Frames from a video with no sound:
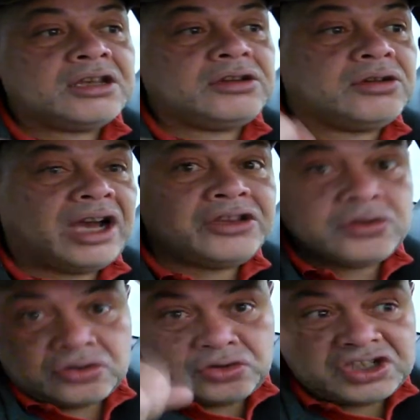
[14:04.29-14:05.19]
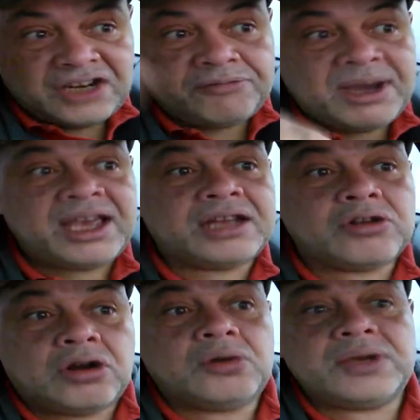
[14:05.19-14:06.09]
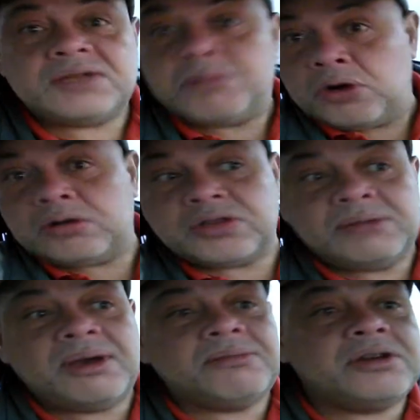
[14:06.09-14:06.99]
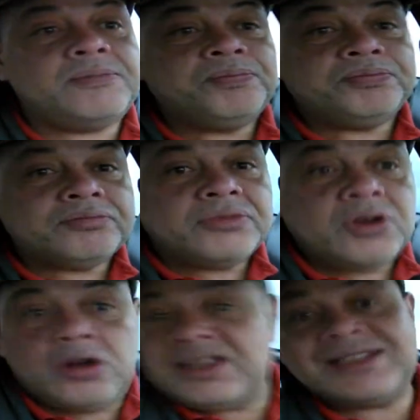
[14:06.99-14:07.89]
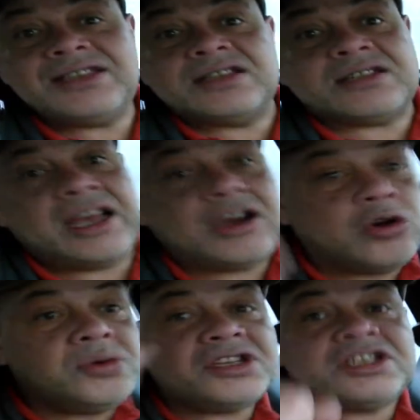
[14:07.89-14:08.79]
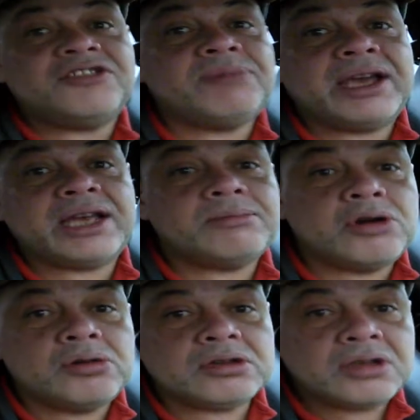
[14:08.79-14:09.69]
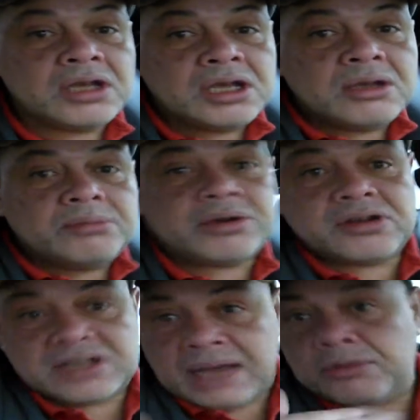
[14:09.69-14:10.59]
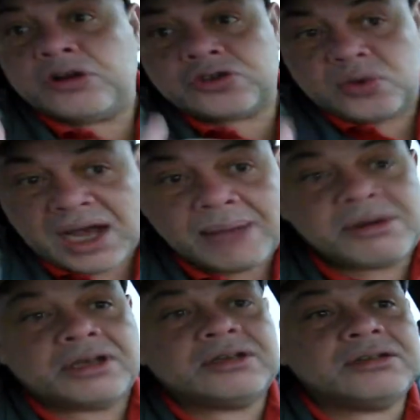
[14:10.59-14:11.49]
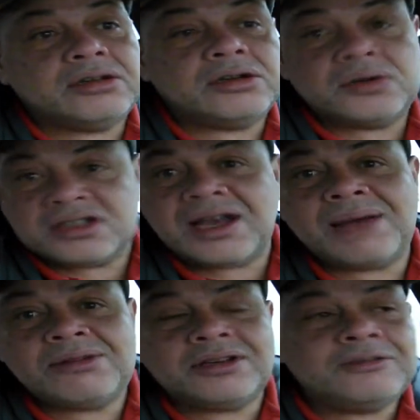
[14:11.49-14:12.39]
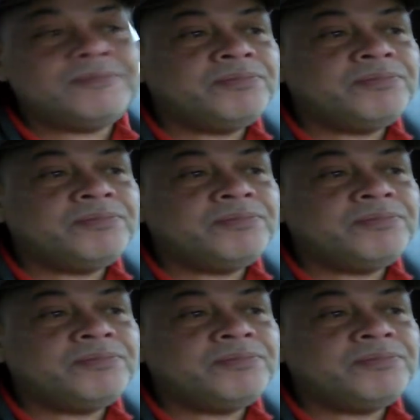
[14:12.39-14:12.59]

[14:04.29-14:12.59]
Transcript: You know, I used to shave my head always bald, remember? All these years, I always shave my head bald. Because I'm also a gabber. You know what's a gabber?